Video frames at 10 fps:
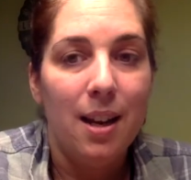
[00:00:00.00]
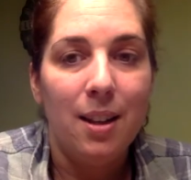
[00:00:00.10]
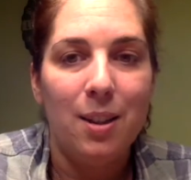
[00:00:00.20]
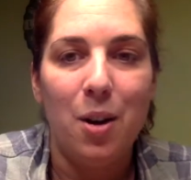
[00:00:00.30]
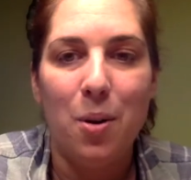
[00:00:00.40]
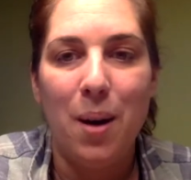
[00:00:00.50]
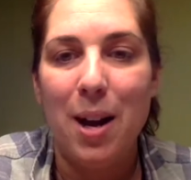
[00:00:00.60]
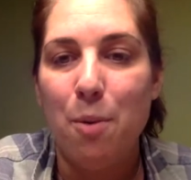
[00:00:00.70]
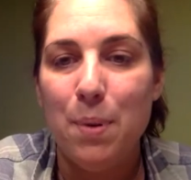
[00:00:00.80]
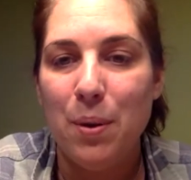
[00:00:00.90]
So I
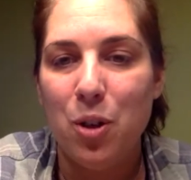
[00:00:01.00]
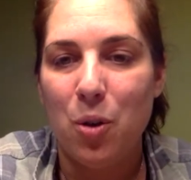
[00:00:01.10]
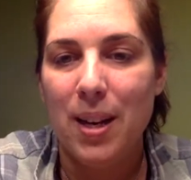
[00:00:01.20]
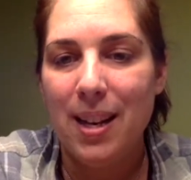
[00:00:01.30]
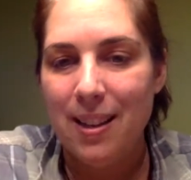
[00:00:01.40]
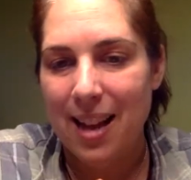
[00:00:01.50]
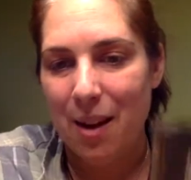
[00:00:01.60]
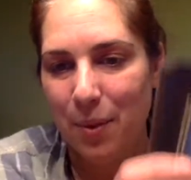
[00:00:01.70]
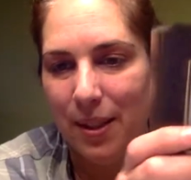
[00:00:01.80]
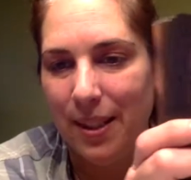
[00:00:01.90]
hope you enjoyed it.
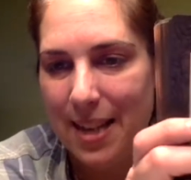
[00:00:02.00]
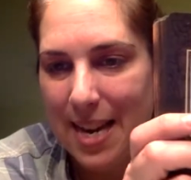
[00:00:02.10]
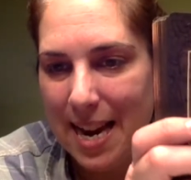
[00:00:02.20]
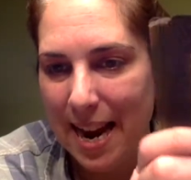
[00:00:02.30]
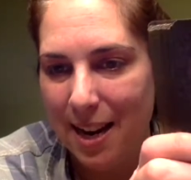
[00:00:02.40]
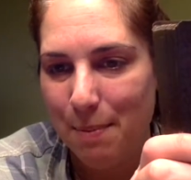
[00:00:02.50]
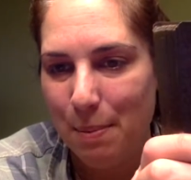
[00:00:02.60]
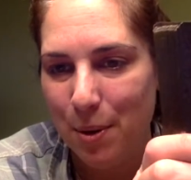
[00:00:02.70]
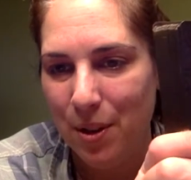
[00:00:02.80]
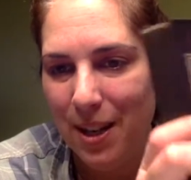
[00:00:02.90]
That was the Anima
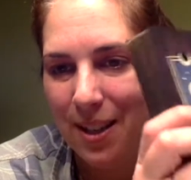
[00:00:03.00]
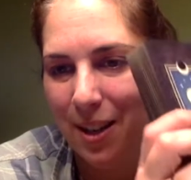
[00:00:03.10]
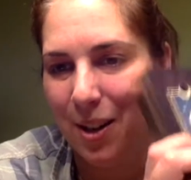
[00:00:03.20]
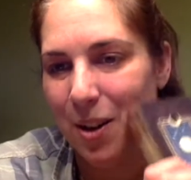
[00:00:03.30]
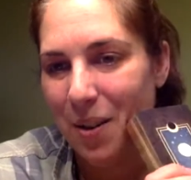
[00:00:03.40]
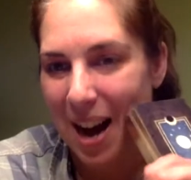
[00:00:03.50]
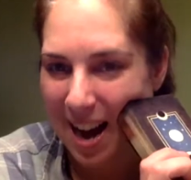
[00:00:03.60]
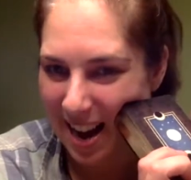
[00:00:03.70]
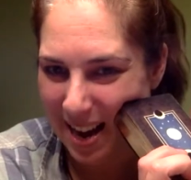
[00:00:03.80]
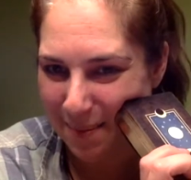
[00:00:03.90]
Mundi Tarot.
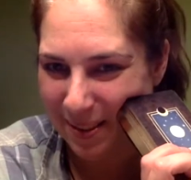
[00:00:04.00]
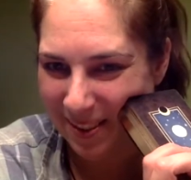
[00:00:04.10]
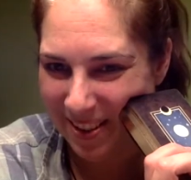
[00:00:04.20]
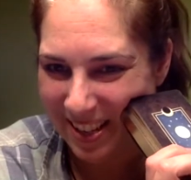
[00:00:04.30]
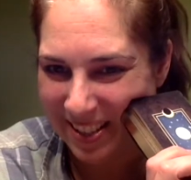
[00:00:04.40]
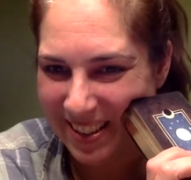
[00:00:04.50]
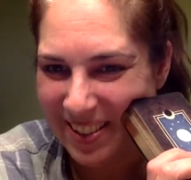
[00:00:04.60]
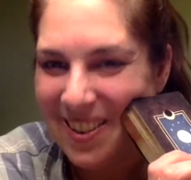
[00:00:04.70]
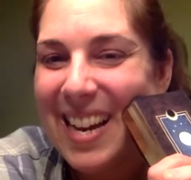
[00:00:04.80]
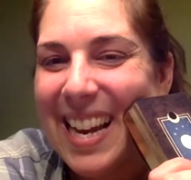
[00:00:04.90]
I'm going to
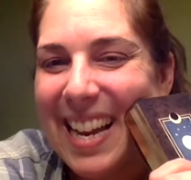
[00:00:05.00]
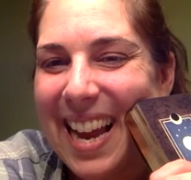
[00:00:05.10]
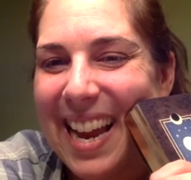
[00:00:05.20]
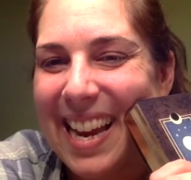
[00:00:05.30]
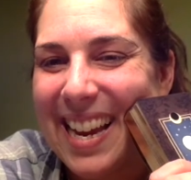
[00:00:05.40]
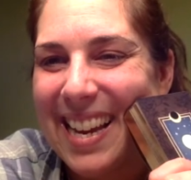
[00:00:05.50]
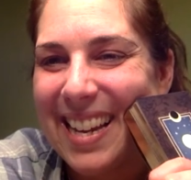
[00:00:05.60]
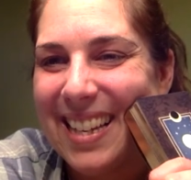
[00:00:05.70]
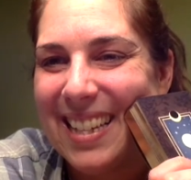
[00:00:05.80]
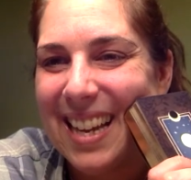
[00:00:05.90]
enjoy it,
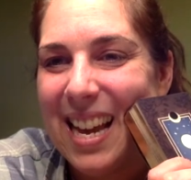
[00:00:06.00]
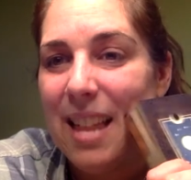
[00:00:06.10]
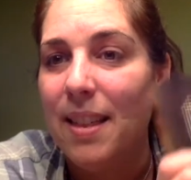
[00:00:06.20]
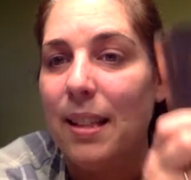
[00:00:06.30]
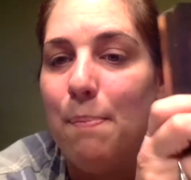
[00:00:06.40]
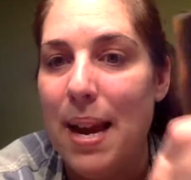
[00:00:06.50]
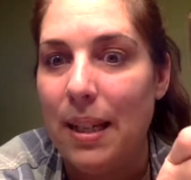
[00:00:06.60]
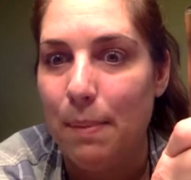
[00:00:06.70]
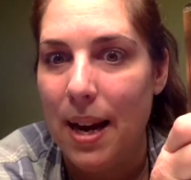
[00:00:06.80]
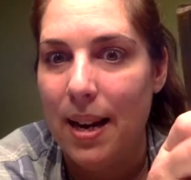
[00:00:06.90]
and this
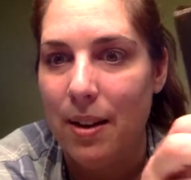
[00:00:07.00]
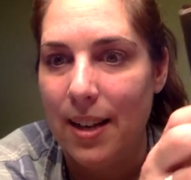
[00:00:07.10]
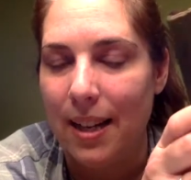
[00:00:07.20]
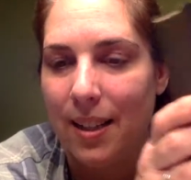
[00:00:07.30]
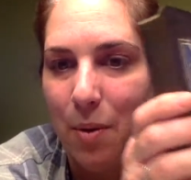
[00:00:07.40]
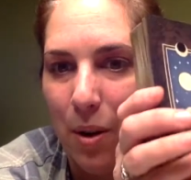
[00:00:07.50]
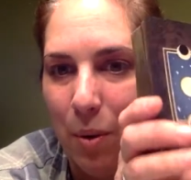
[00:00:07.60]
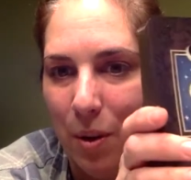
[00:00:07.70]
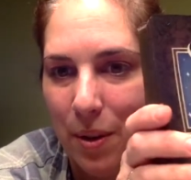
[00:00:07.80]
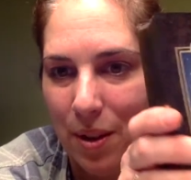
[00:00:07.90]
makes my decks I want to
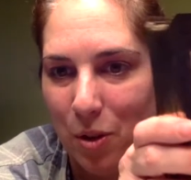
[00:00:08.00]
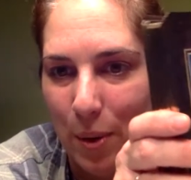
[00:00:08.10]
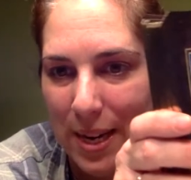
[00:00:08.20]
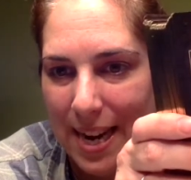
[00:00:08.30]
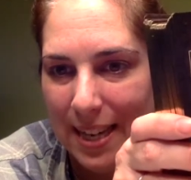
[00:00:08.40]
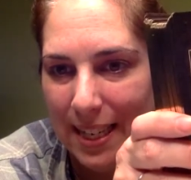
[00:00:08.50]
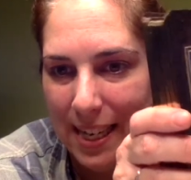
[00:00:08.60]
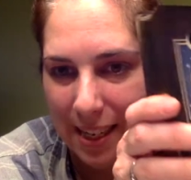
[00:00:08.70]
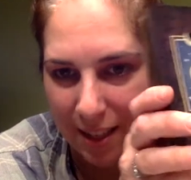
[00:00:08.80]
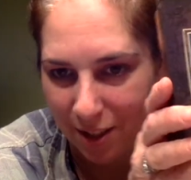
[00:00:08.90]
work with in
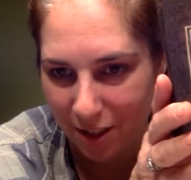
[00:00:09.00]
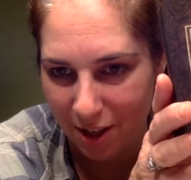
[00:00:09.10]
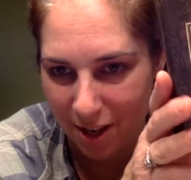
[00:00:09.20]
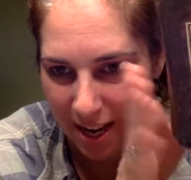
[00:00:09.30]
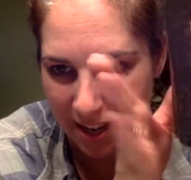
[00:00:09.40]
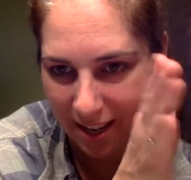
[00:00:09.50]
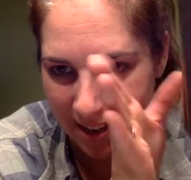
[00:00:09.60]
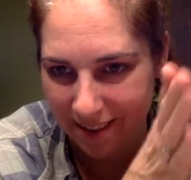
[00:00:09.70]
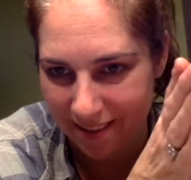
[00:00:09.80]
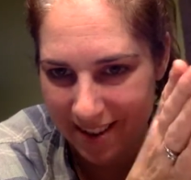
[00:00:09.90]
2018 starting
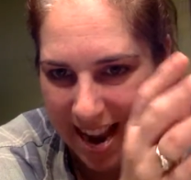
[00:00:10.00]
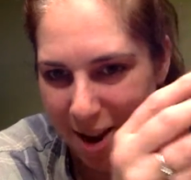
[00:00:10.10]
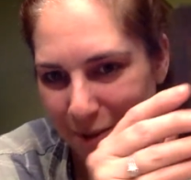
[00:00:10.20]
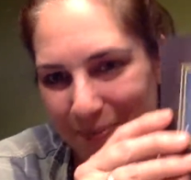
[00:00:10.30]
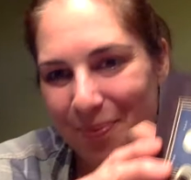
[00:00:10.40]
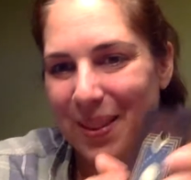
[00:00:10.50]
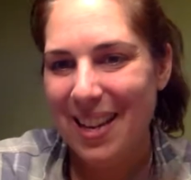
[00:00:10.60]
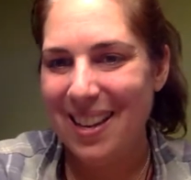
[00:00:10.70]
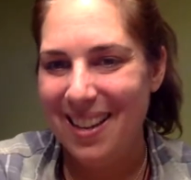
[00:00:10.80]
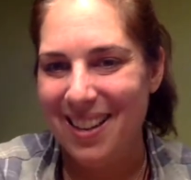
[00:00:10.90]
now.
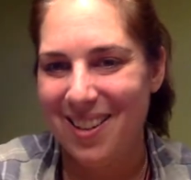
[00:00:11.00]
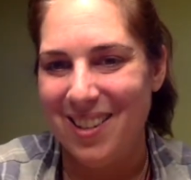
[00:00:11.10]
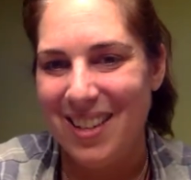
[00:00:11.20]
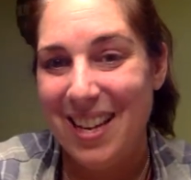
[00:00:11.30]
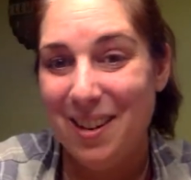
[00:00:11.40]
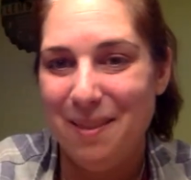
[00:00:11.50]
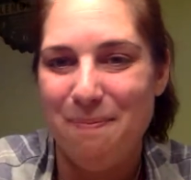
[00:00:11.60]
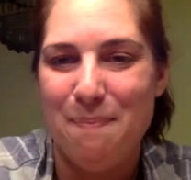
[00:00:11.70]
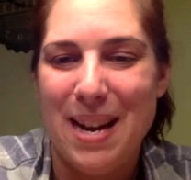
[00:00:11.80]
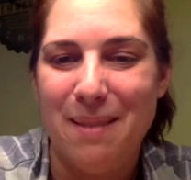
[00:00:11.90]
Talk to you later.
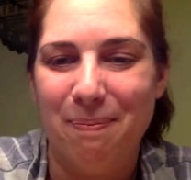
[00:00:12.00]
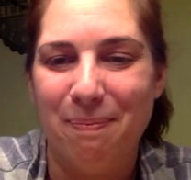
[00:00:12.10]
Bye.